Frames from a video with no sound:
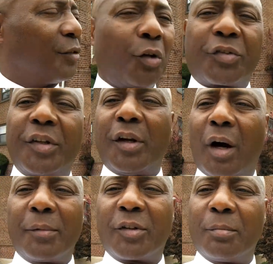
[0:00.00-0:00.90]
Justine
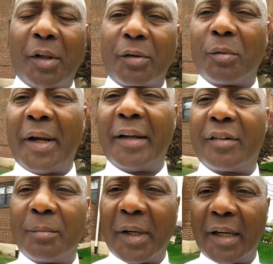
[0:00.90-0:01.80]
Armour's mother
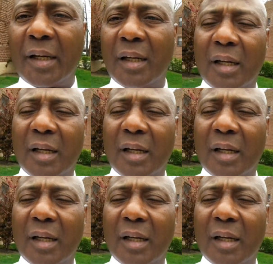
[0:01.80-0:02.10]
raised me.